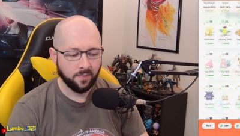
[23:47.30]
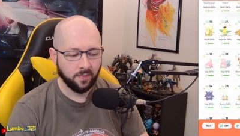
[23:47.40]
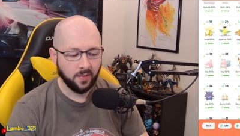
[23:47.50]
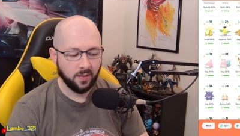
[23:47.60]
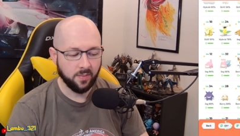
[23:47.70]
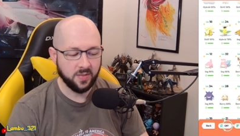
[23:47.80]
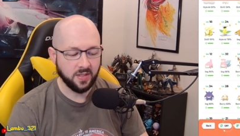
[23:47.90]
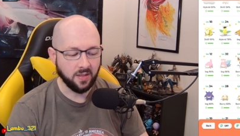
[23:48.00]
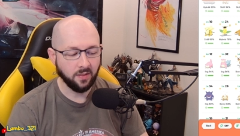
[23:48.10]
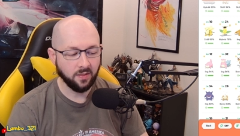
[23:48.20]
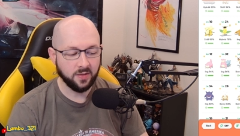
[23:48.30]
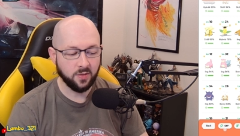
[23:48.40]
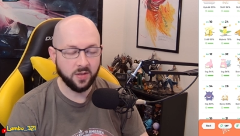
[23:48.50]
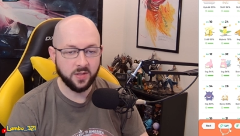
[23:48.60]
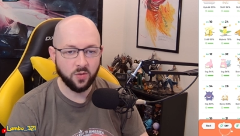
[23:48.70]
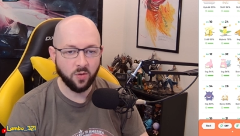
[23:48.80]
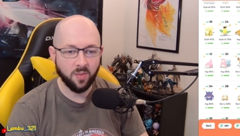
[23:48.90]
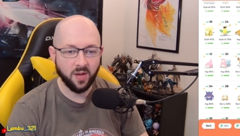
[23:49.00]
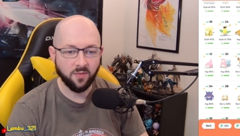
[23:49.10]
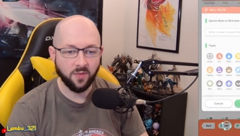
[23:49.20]
Let me see. Let's go ahead and sort
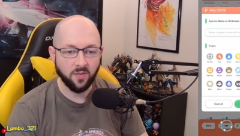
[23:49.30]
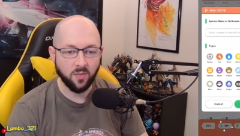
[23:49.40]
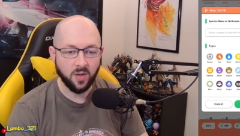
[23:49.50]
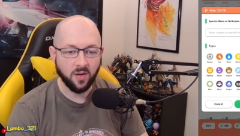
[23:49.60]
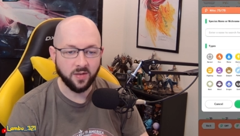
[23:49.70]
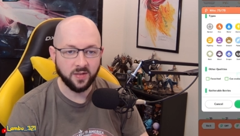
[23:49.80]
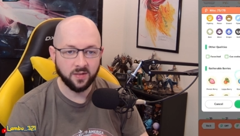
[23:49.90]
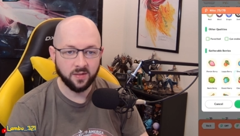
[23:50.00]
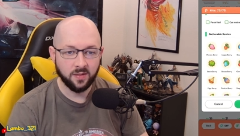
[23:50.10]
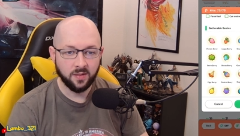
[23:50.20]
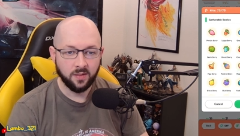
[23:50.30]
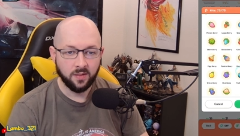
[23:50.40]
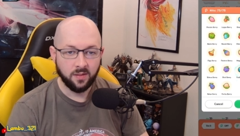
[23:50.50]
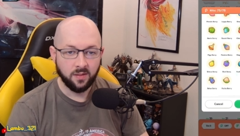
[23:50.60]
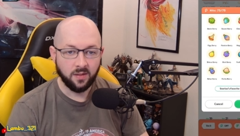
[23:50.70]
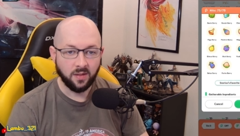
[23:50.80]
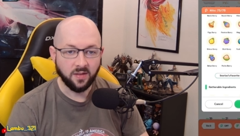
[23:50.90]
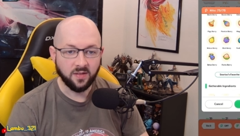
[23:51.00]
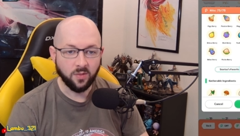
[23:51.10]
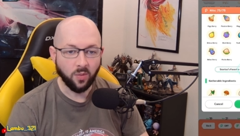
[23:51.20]
by the favorite berries. And
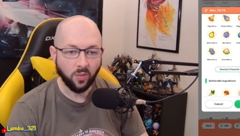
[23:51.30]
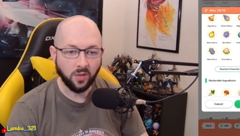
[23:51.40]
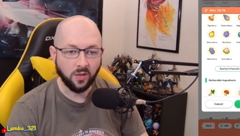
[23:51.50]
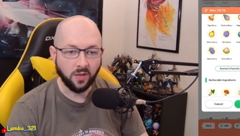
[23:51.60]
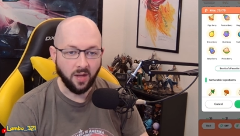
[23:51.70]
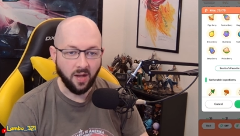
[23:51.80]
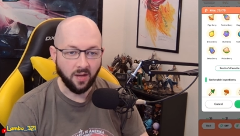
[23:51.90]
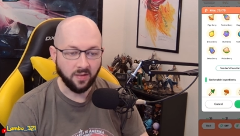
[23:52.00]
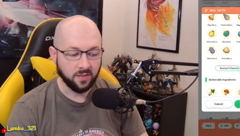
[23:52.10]
let's see what we're looking at.